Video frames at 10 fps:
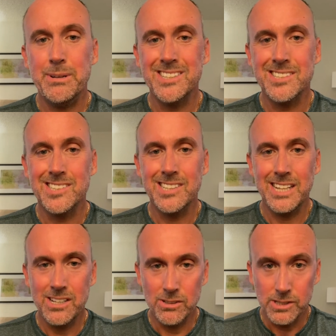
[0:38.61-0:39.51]
It's in a city
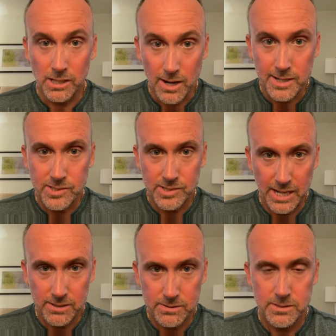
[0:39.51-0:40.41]
called
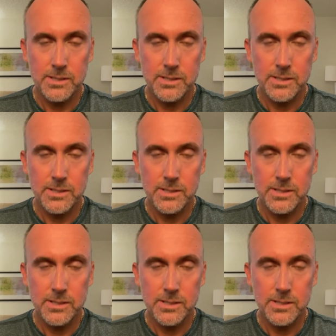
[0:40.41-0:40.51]
Clarksdale,